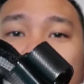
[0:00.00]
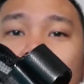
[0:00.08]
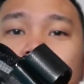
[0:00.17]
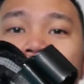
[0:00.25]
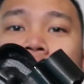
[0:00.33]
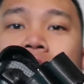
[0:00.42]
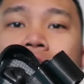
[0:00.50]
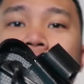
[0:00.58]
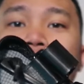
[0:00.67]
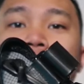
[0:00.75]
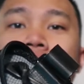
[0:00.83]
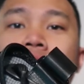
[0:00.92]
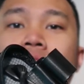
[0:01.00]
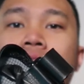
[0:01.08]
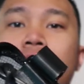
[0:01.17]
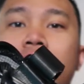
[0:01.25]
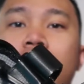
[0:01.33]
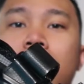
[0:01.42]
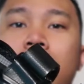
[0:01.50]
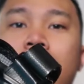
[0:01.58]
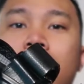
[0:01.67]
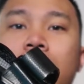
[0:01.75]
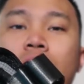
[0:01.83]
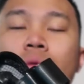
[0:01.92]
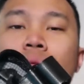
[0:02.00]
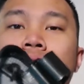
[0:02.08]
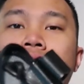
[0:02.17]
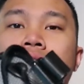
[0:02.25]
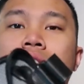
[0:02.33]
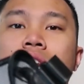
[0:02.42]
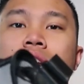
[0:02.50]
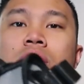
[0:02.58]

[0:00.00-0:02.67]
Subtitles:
outlined in like a white